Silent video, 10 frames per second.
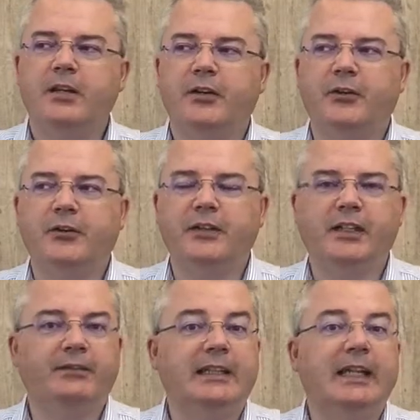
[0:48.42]
Or
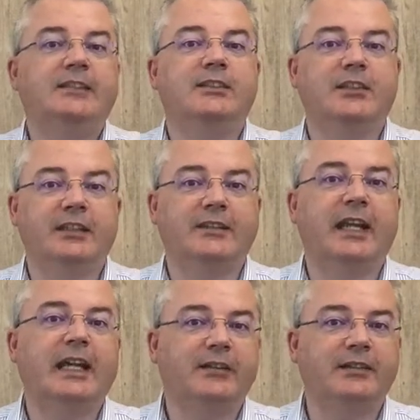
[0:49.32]
if you landed on the
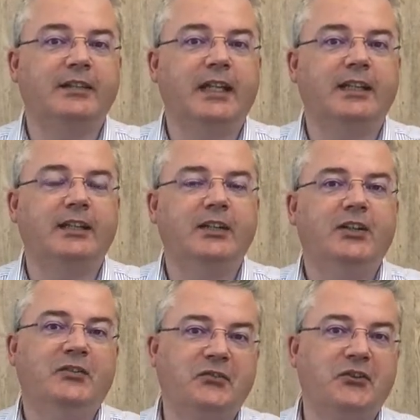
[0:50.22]
head of a snake,
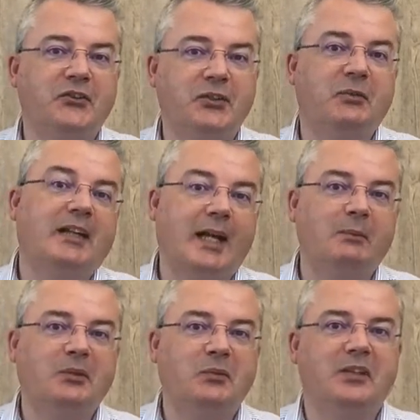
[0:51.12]
unfortunately what
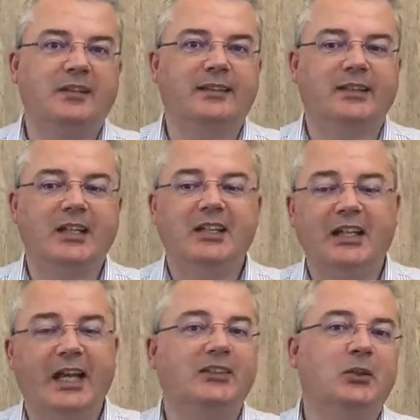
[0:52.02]
happened was that
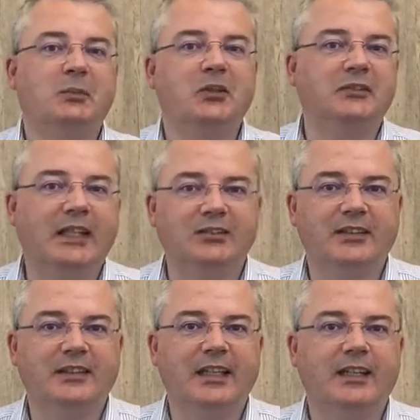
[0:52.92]
you ended up going down the
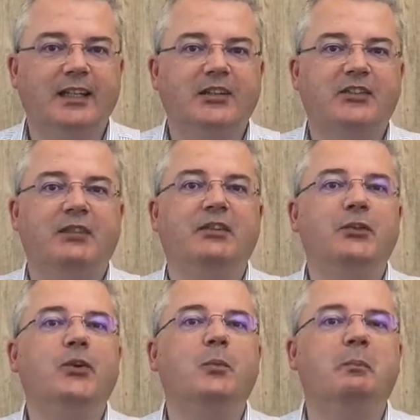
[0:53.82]
snake, so therefore
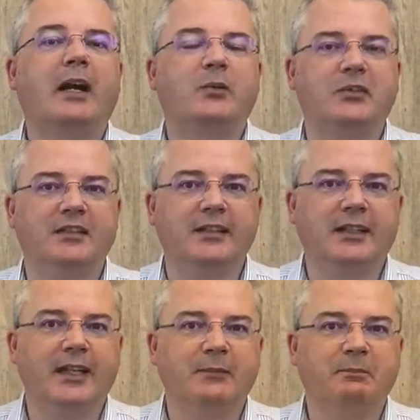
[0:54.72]
you're going backwards in the
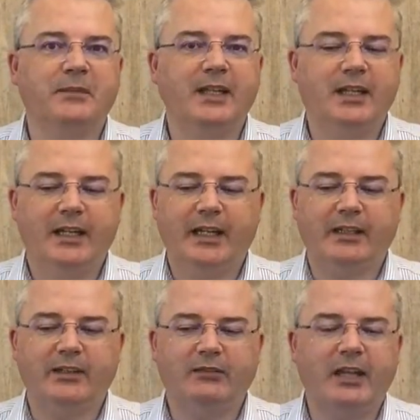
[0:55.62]
game.
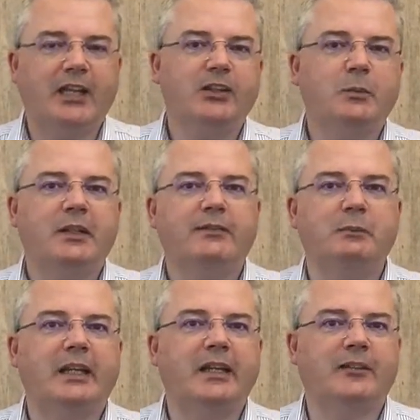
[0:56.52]
And if you had a number of
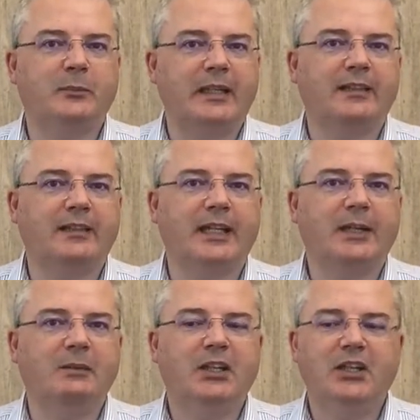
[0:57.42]
different players playing the
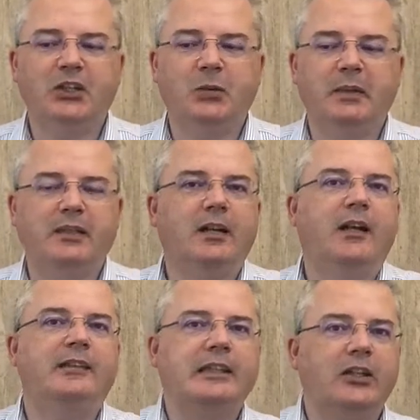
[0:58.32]
game, you'd be
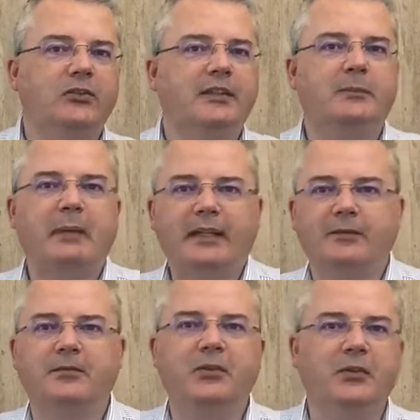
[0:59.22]
constantly going this back
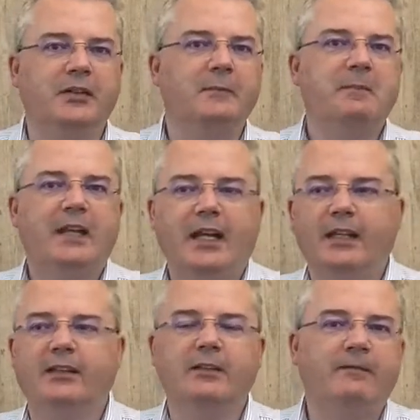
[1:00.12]
and forth,
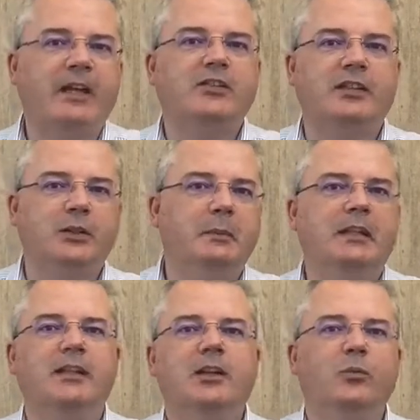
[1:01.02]
and eventually there'd
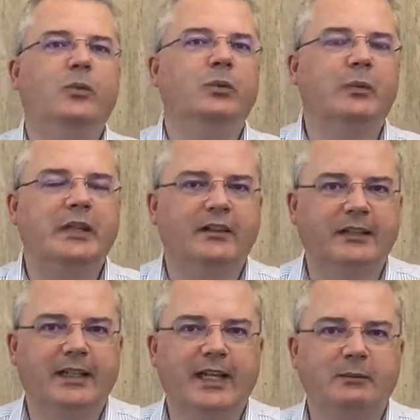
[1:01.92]
be one winner on
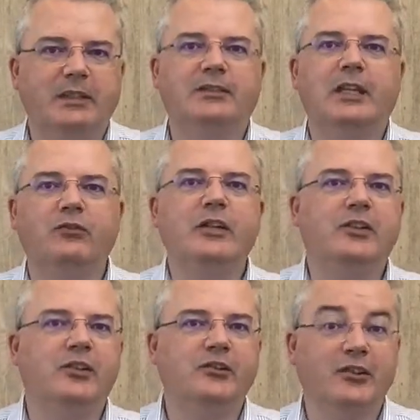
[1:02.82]
the game. They'd reach
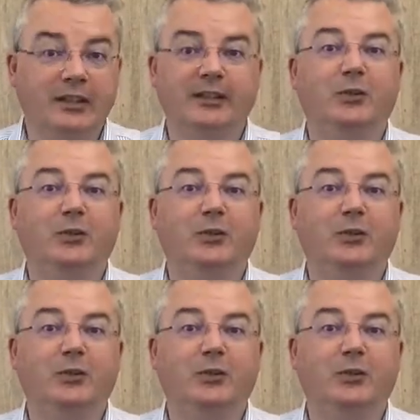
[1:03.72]
100 and they'd